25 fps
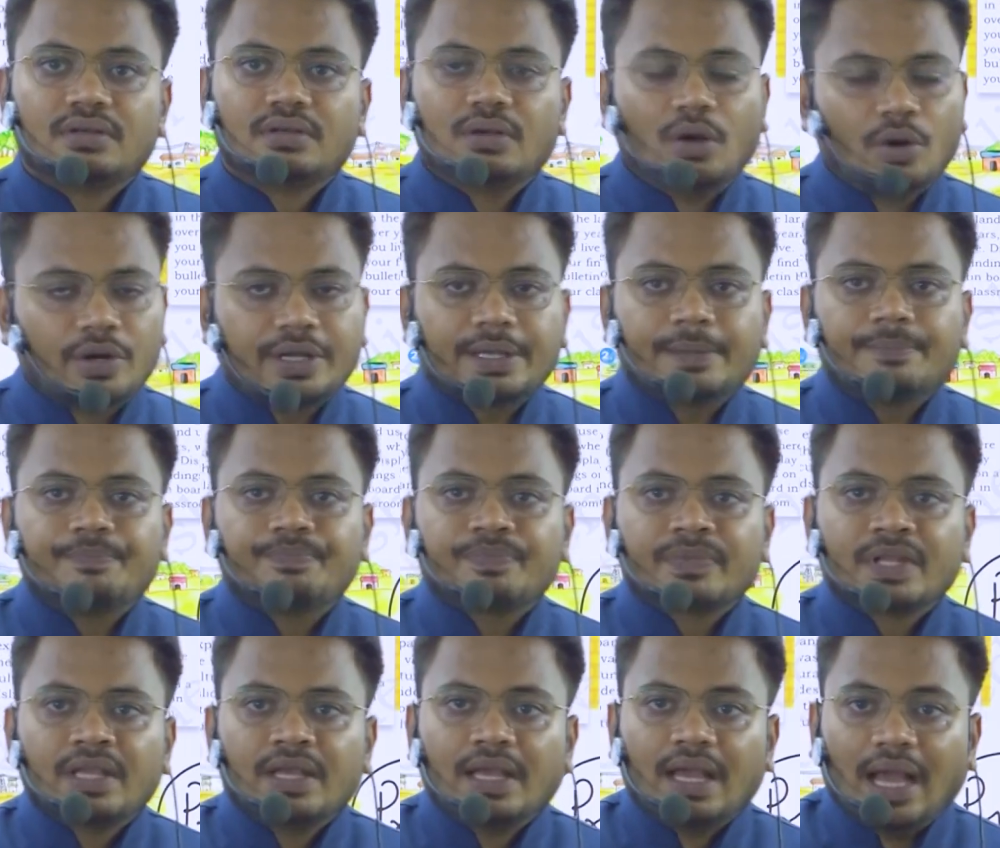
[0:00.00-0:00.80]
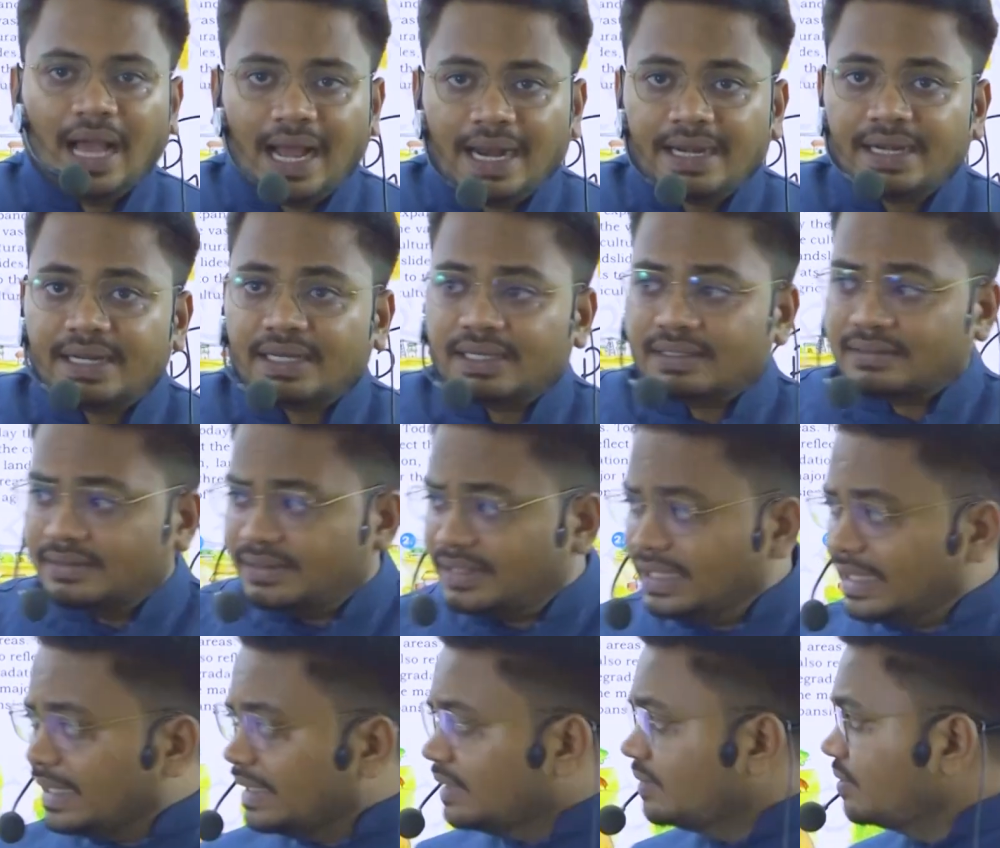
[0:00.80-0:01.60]
Okay, and
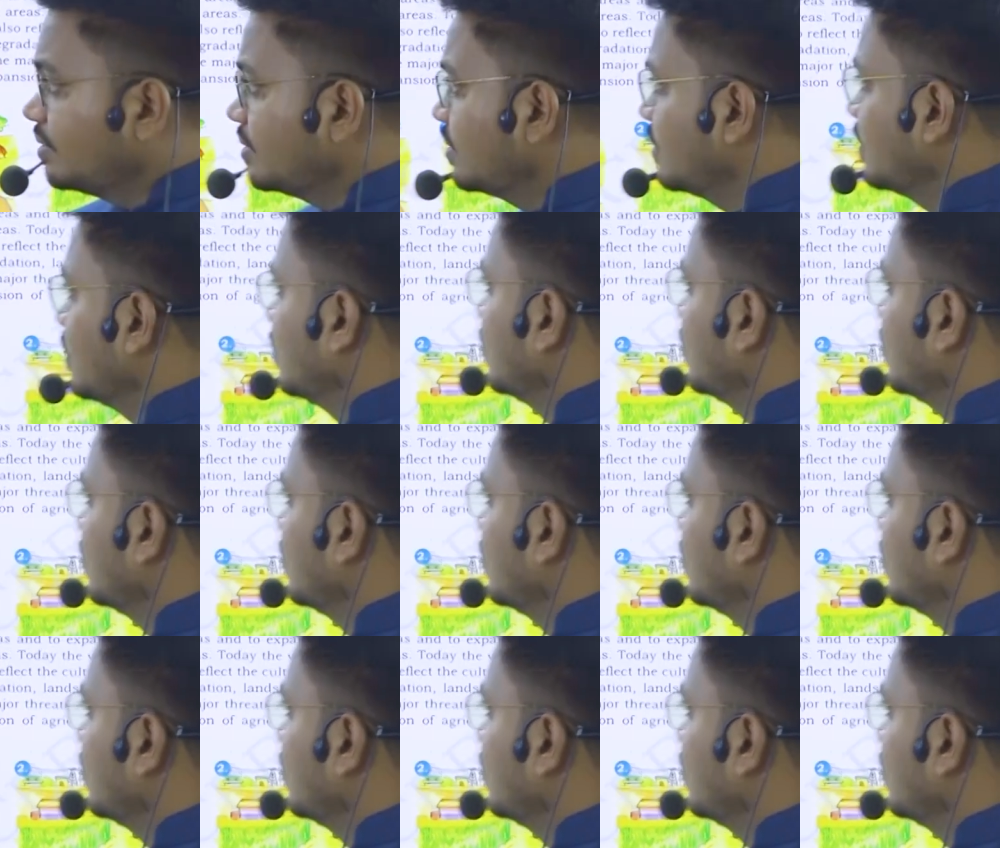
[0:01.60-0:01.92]
these